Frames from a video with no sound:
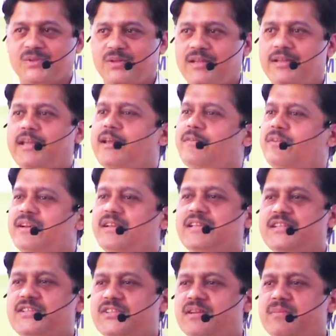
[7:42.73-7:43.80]
Okay, every
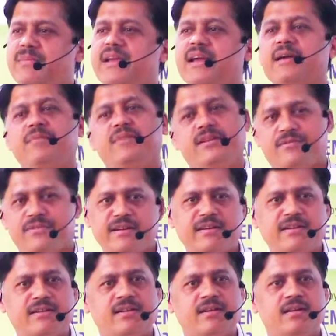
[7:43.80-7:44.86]
teacher may have
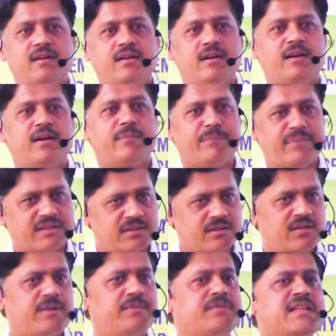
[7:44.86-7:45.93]
different
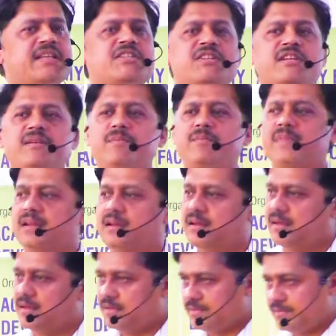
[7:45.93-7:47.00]
method of teaching,
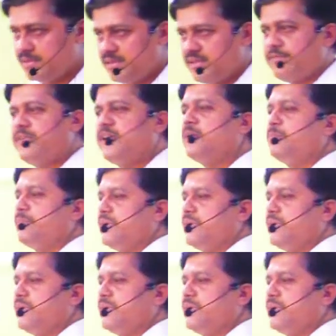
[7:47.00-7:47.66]
different